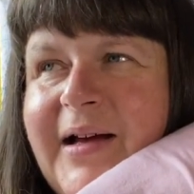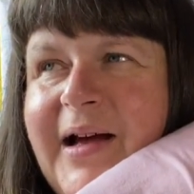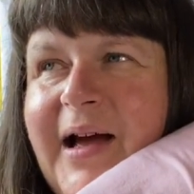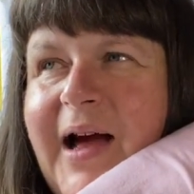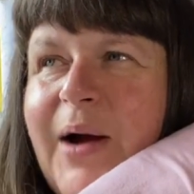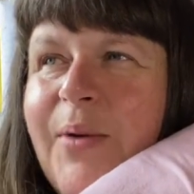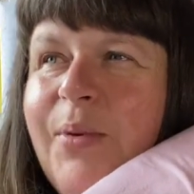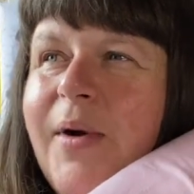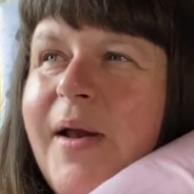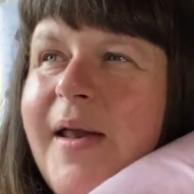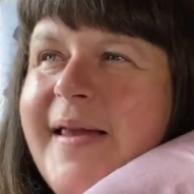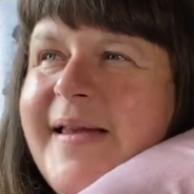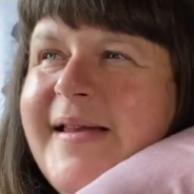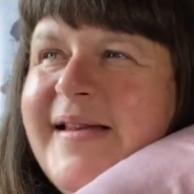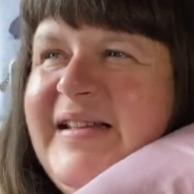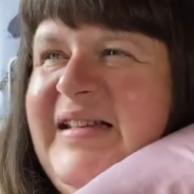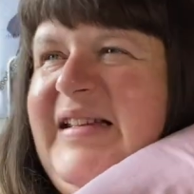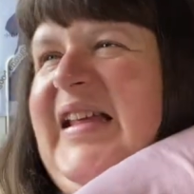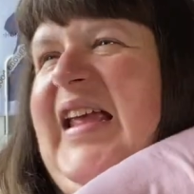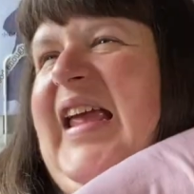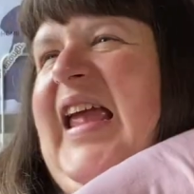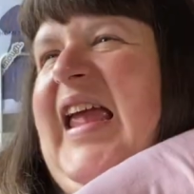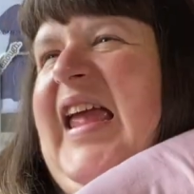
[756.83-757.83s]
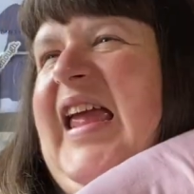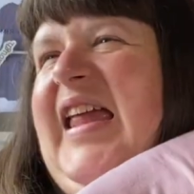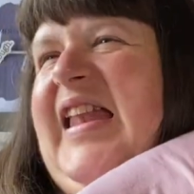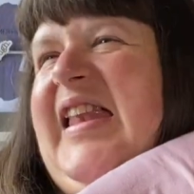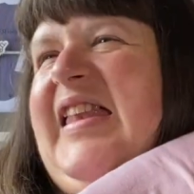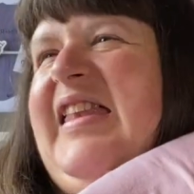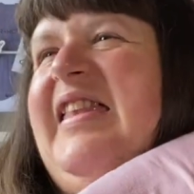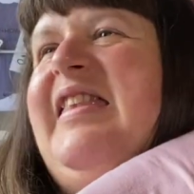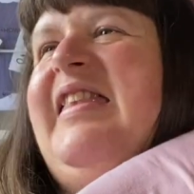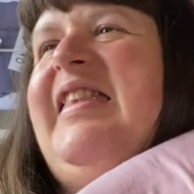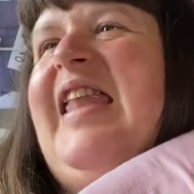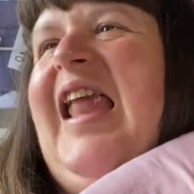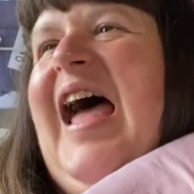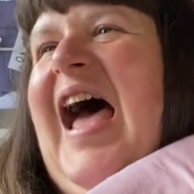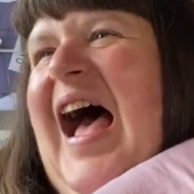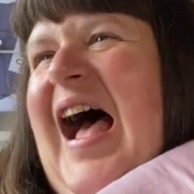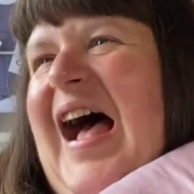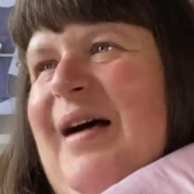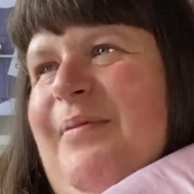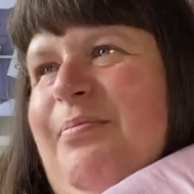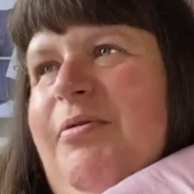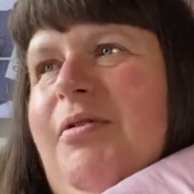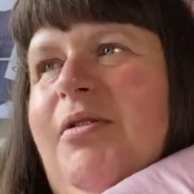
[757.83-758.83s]
I wouldn't say
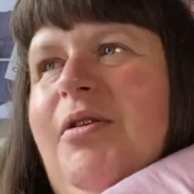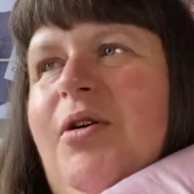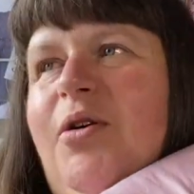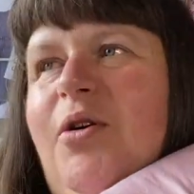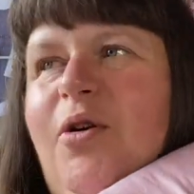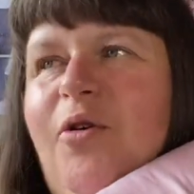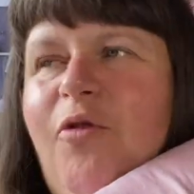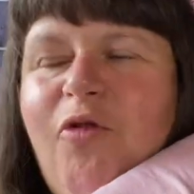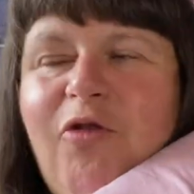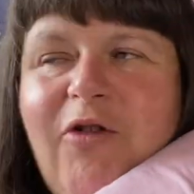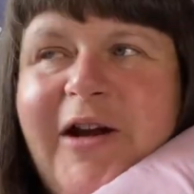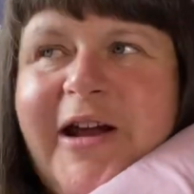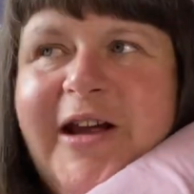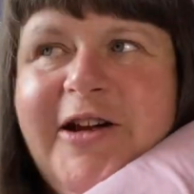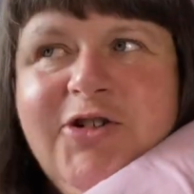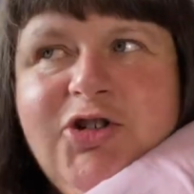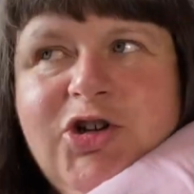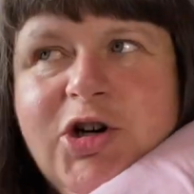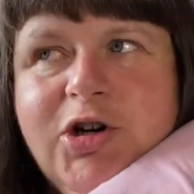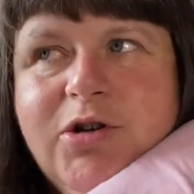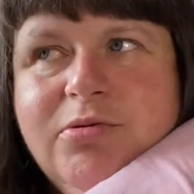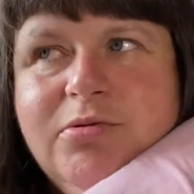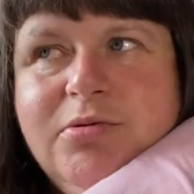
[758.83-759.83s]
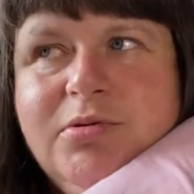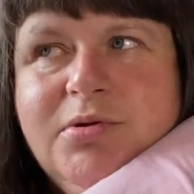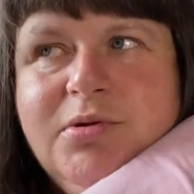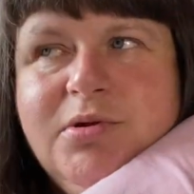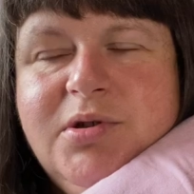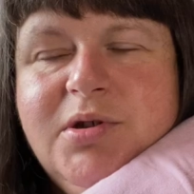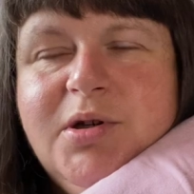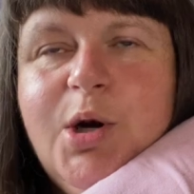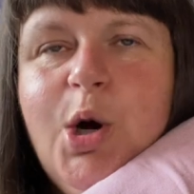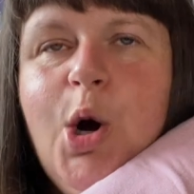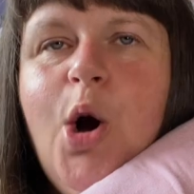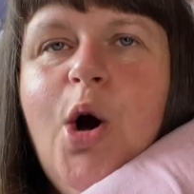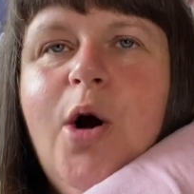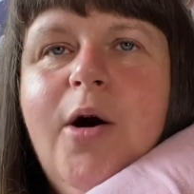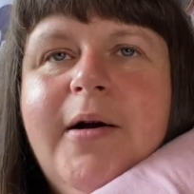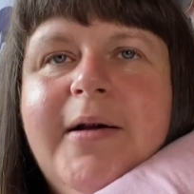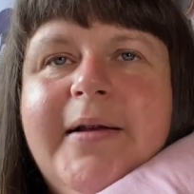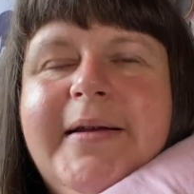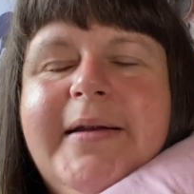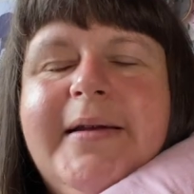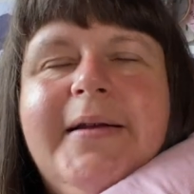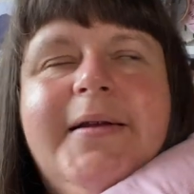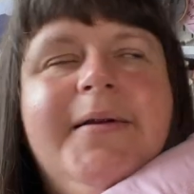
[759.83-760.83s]
nabbed off Rachel,
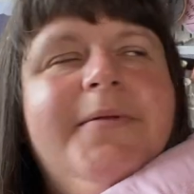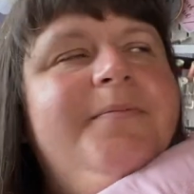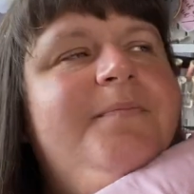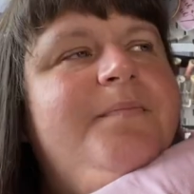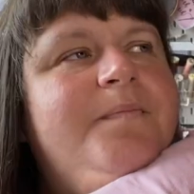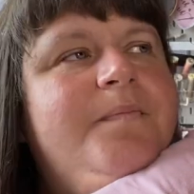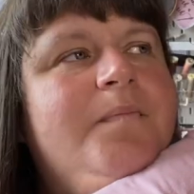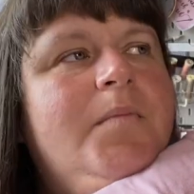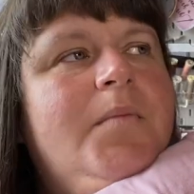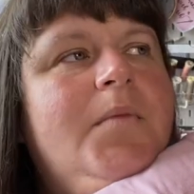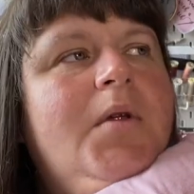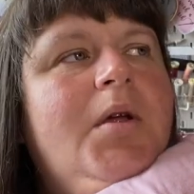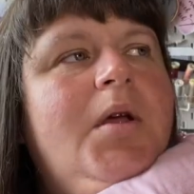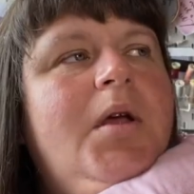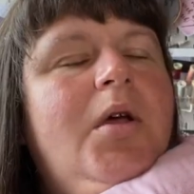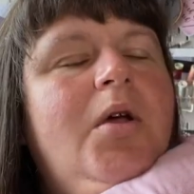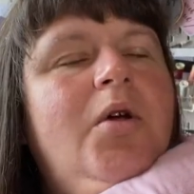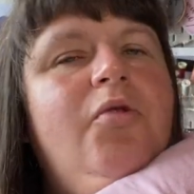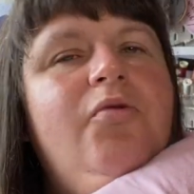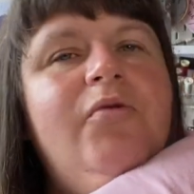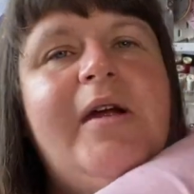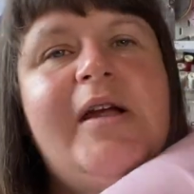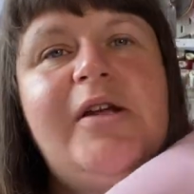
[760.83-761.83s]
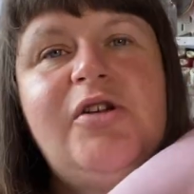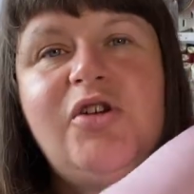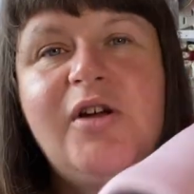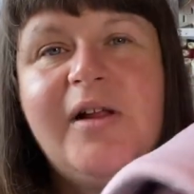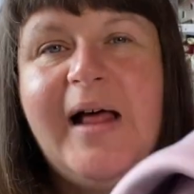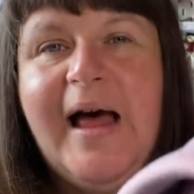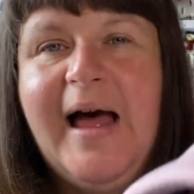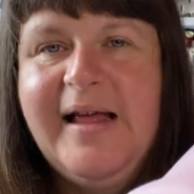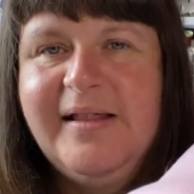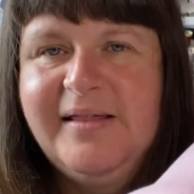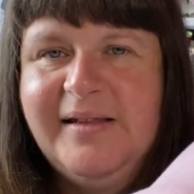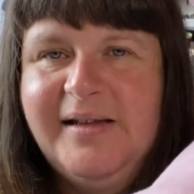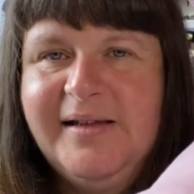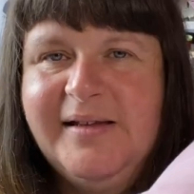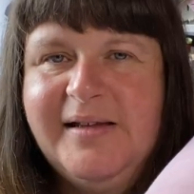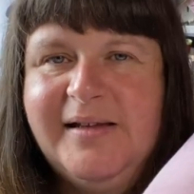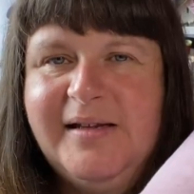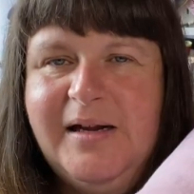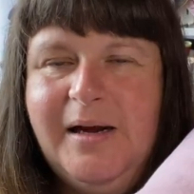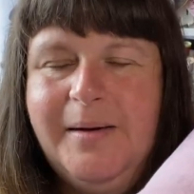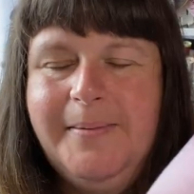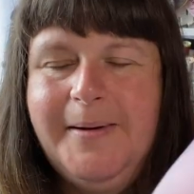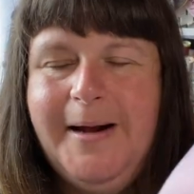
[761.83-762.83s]
because Rachel had this
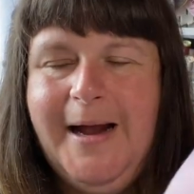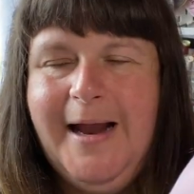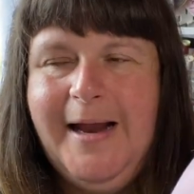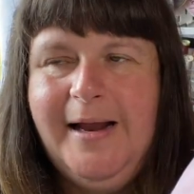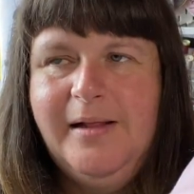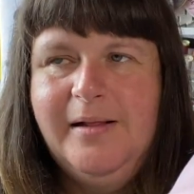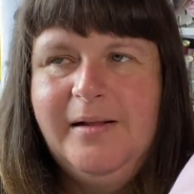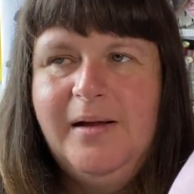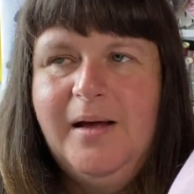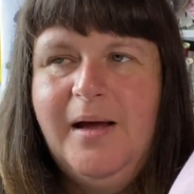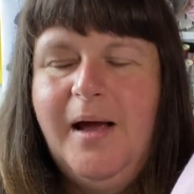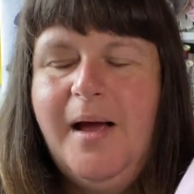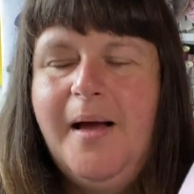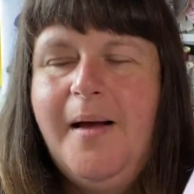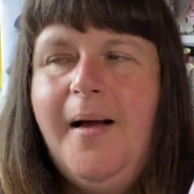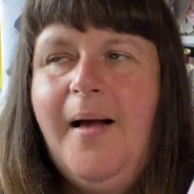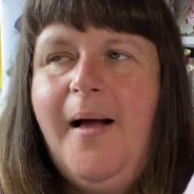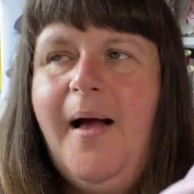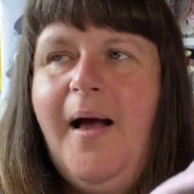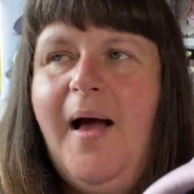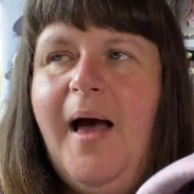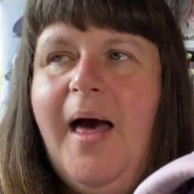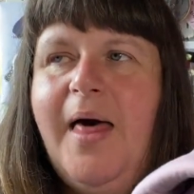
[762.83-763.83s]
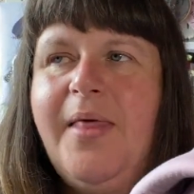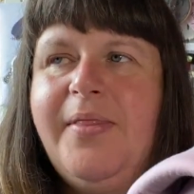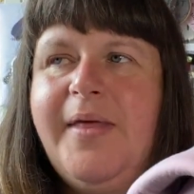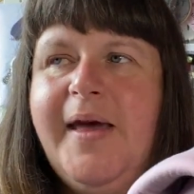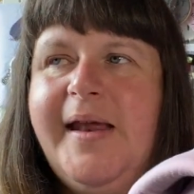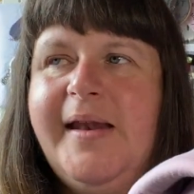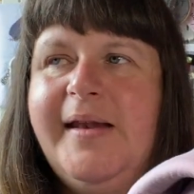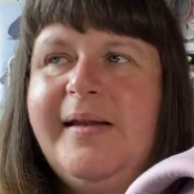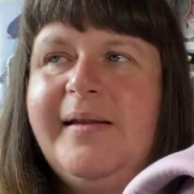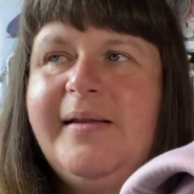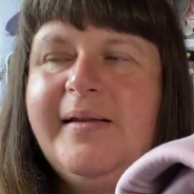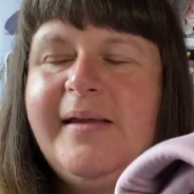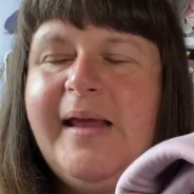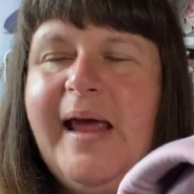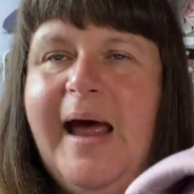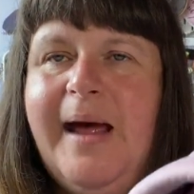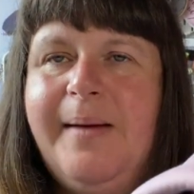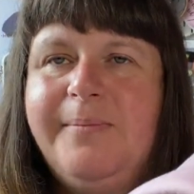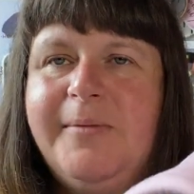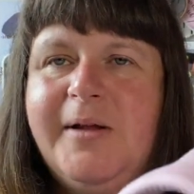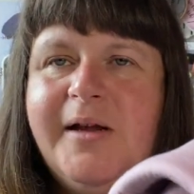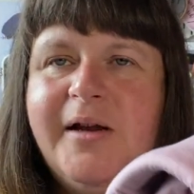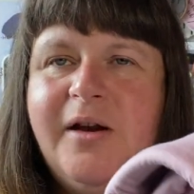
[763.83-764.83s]
in a pile and then
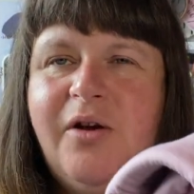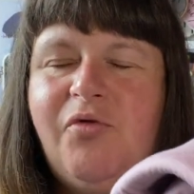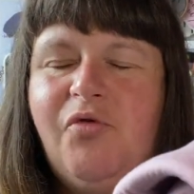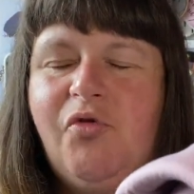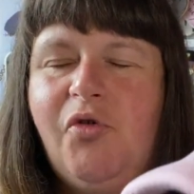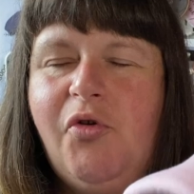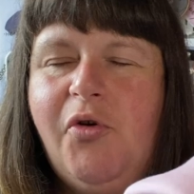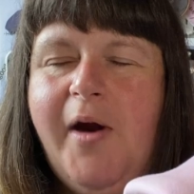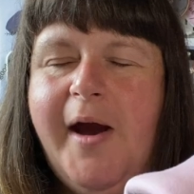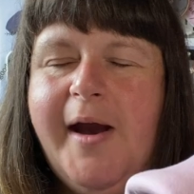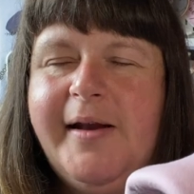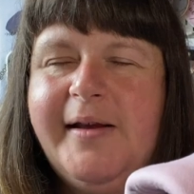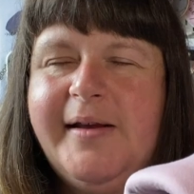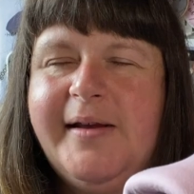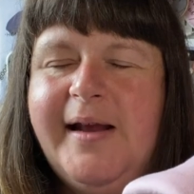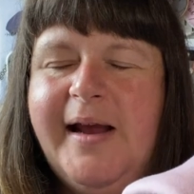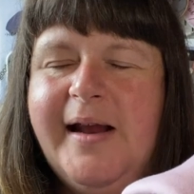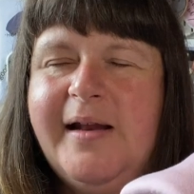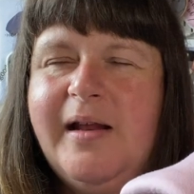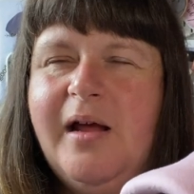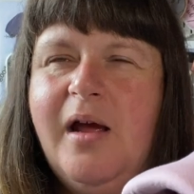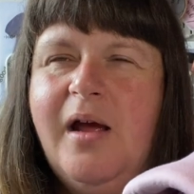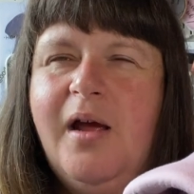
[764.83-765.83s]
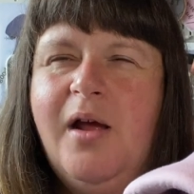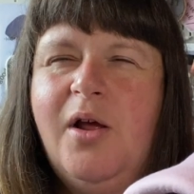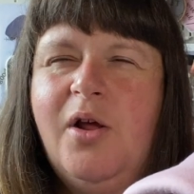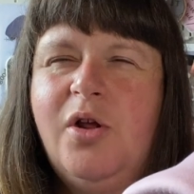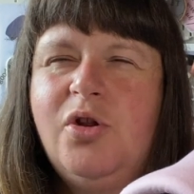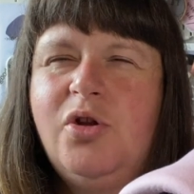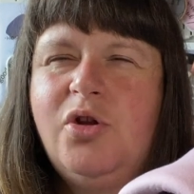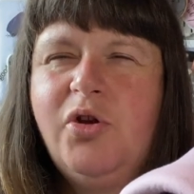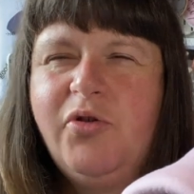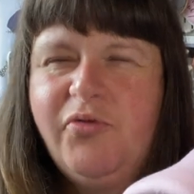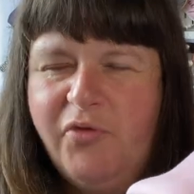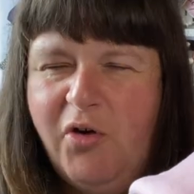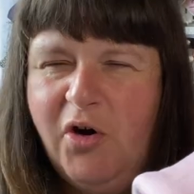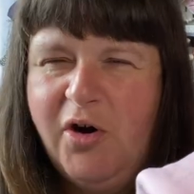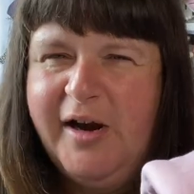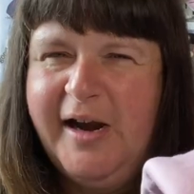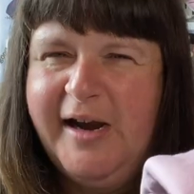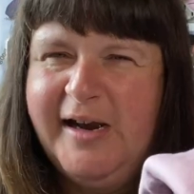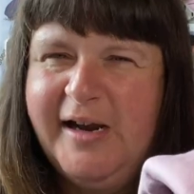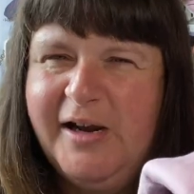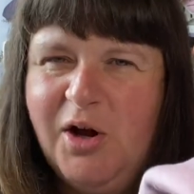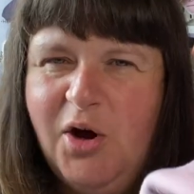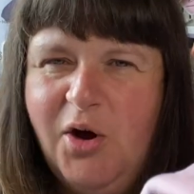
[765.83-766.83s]
Tamlin and Ruan said, "You've
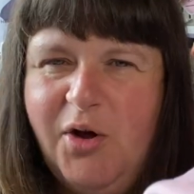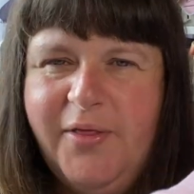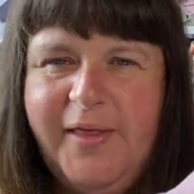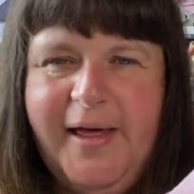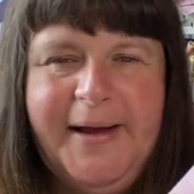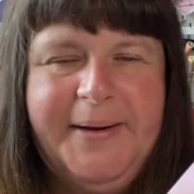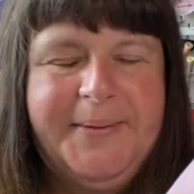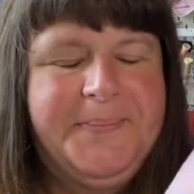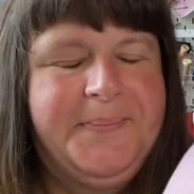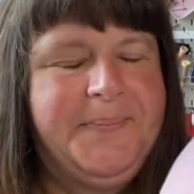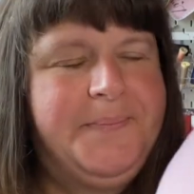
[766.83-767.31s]
already got that."